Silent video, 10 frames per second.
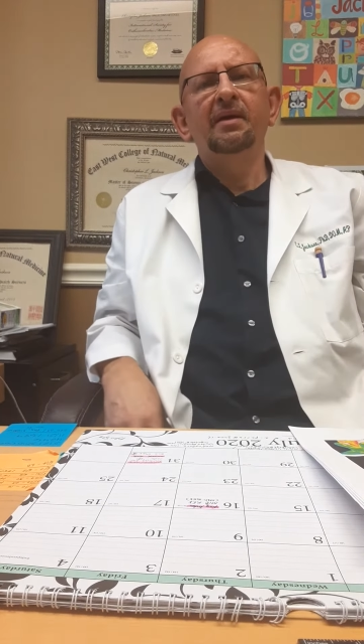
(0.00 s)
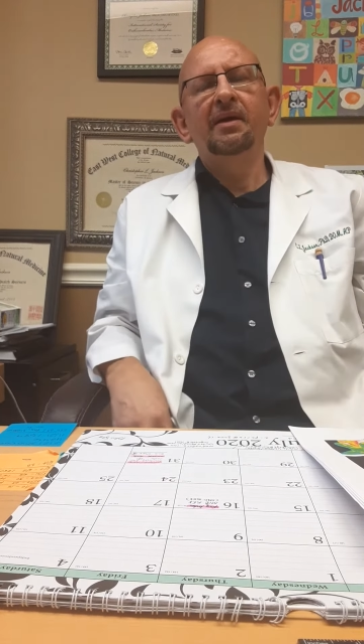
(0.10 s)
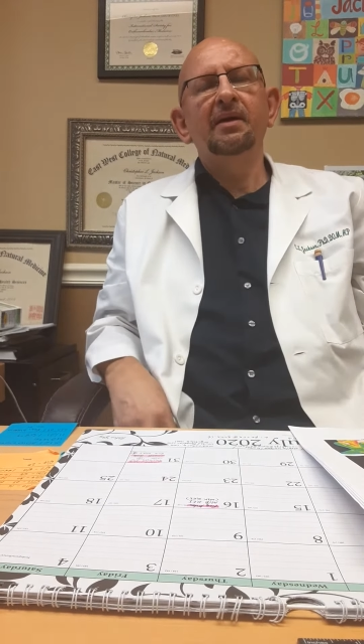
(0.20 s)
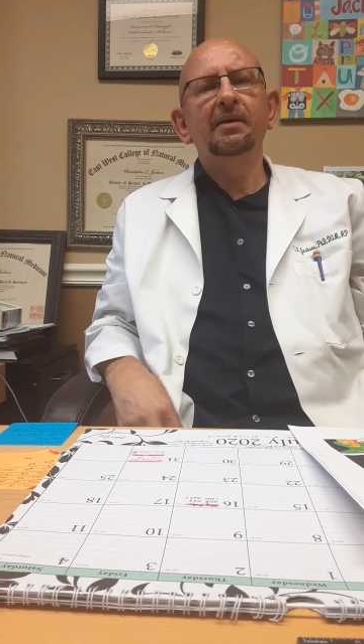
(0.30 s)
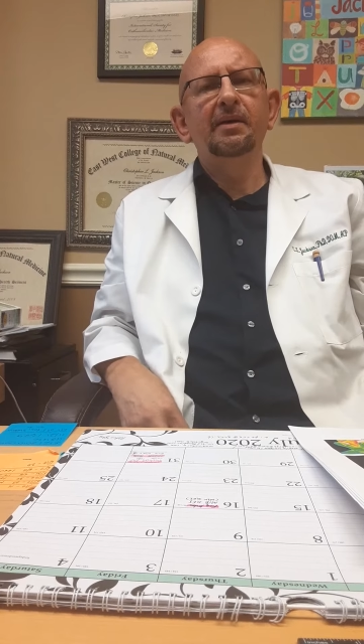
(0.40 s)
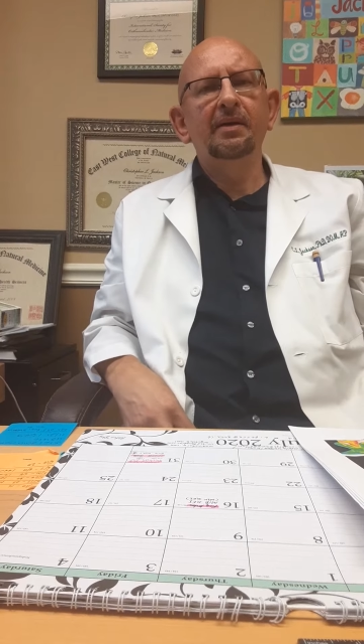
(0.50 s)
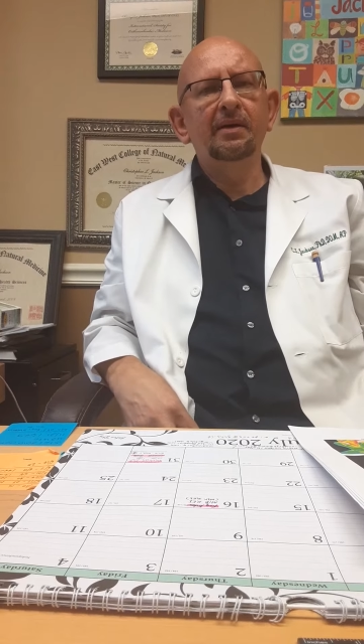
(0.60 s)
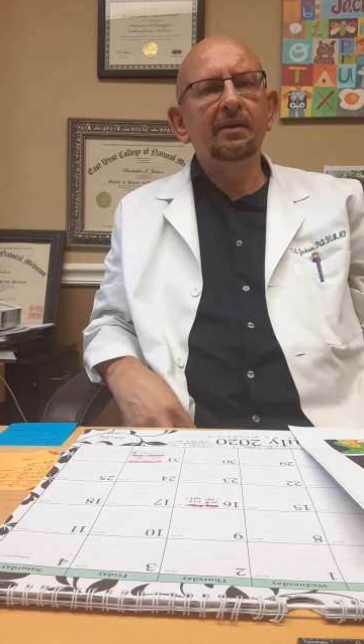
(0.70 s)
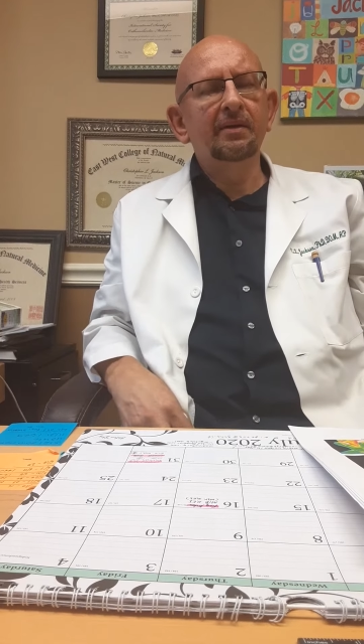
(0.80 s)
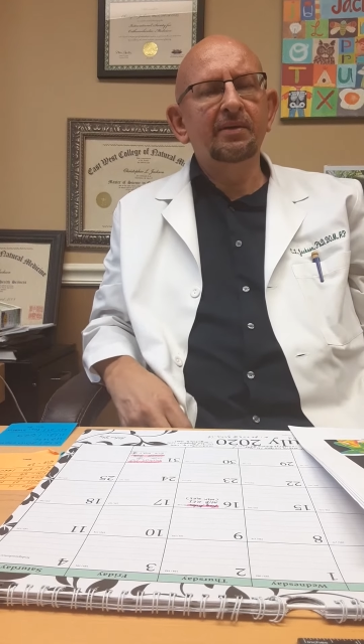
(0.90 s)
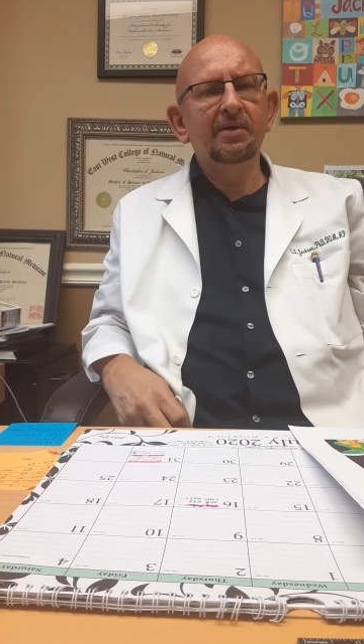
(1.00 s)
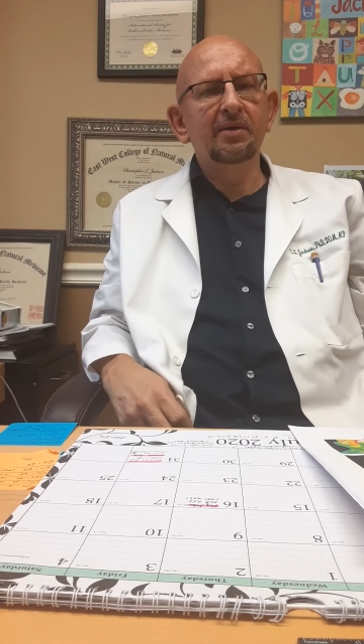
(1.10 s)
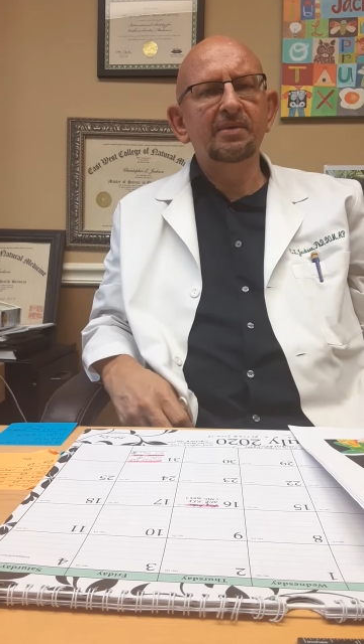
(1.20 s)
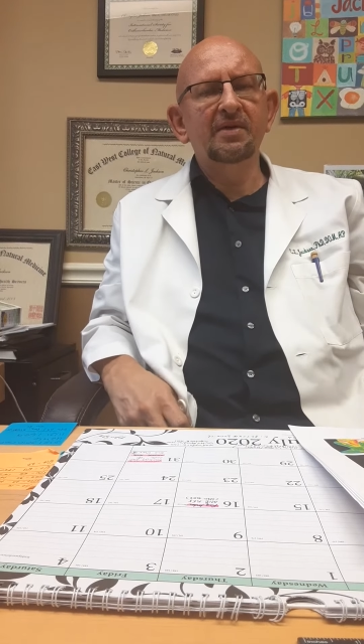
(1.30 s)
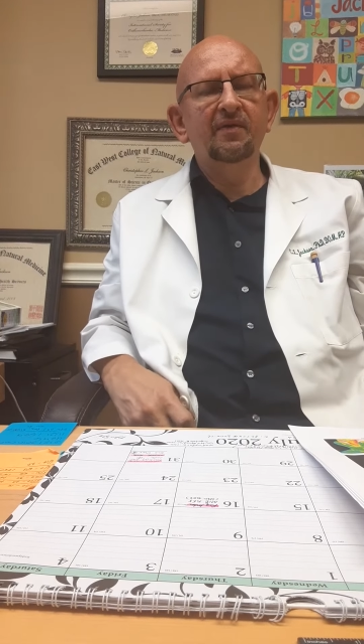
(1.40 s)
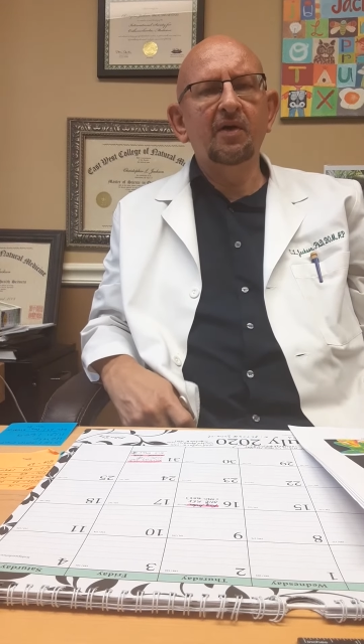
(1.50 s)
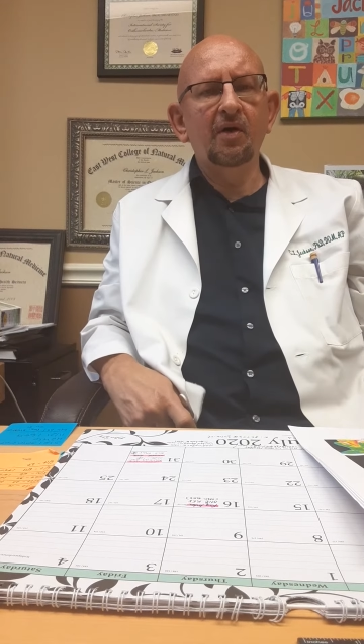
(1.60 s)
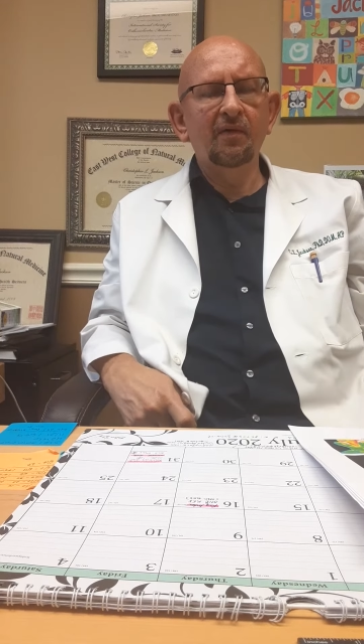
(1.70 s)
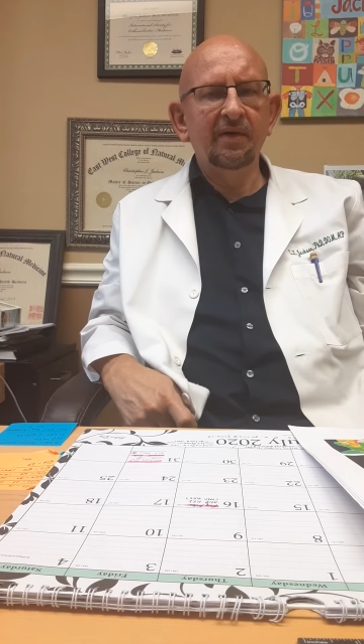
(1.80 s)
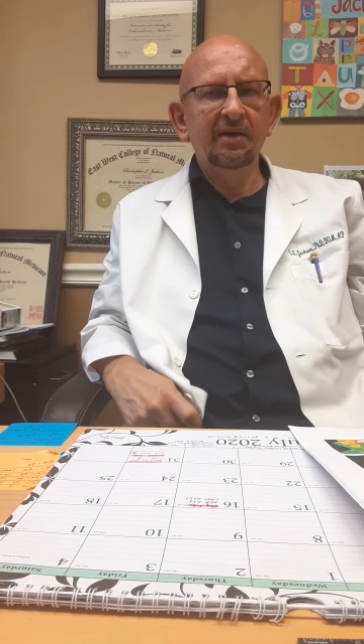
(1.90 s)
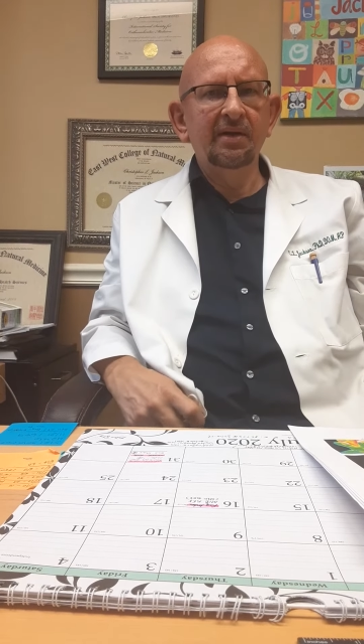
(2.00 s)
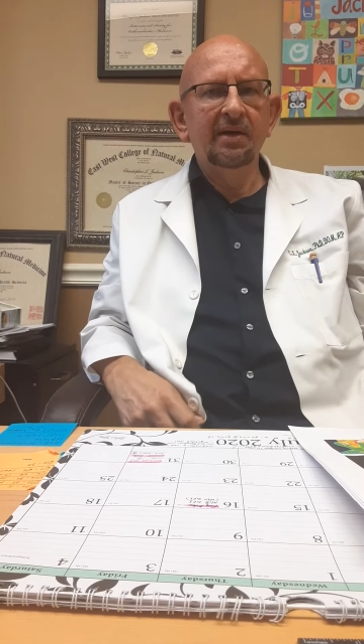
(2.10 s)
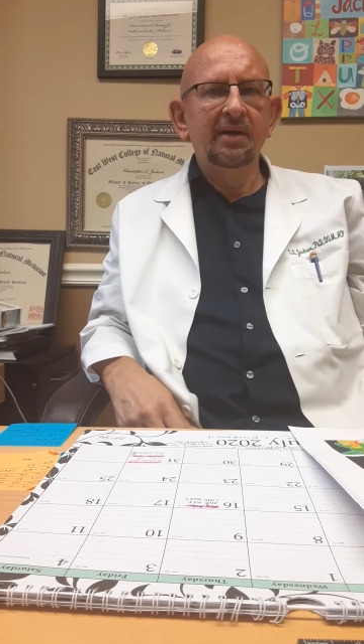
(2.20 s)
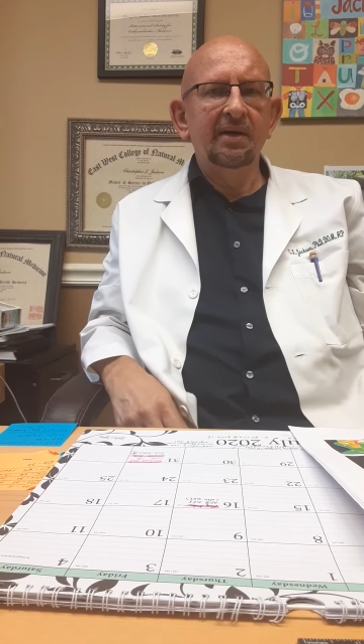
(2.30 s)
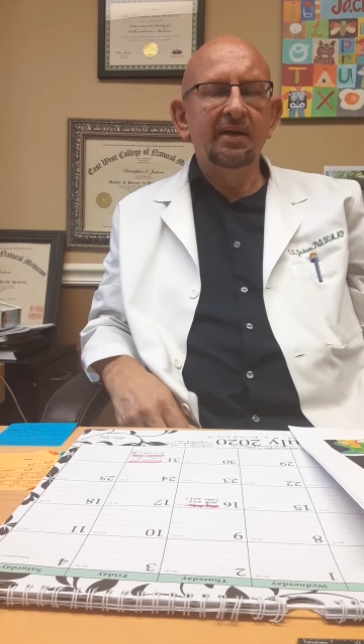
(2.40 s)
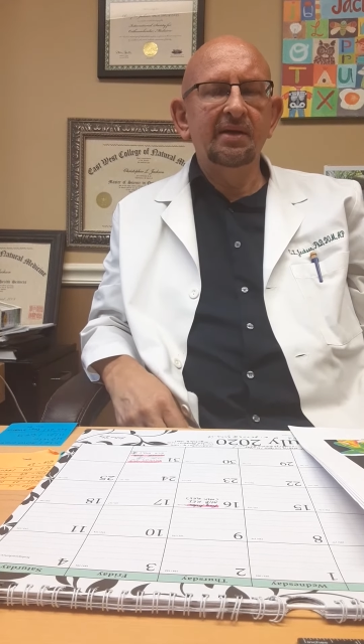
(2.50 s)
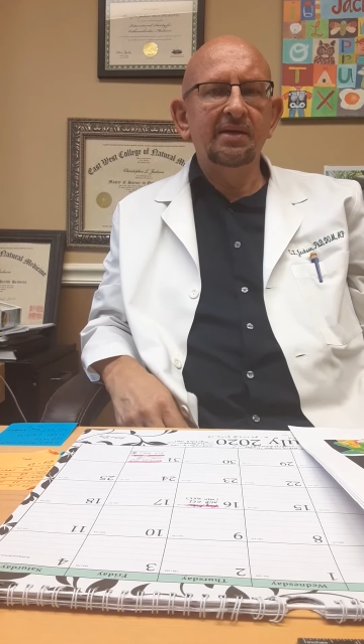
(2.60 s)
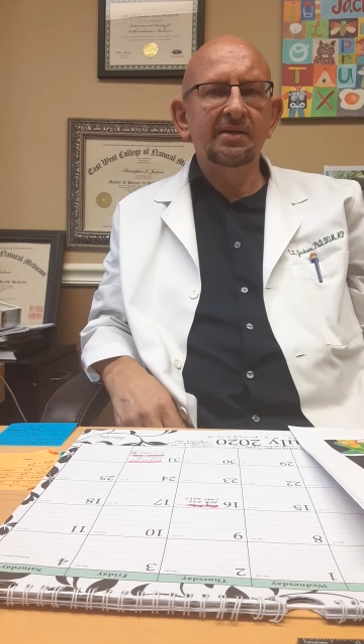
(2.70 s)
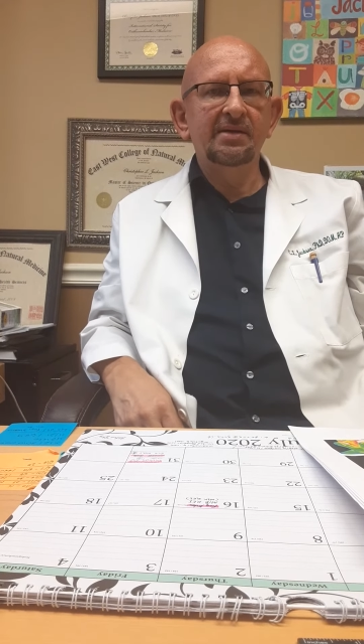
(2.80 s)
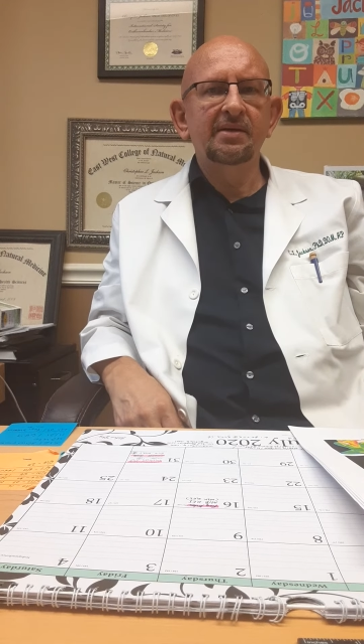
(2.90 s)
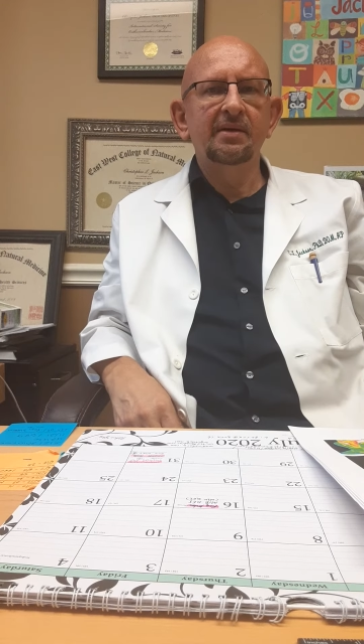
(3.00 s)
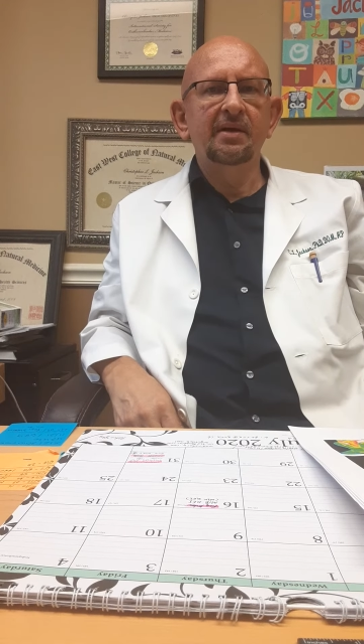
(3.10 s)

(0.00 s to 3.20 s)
in terms of COVID is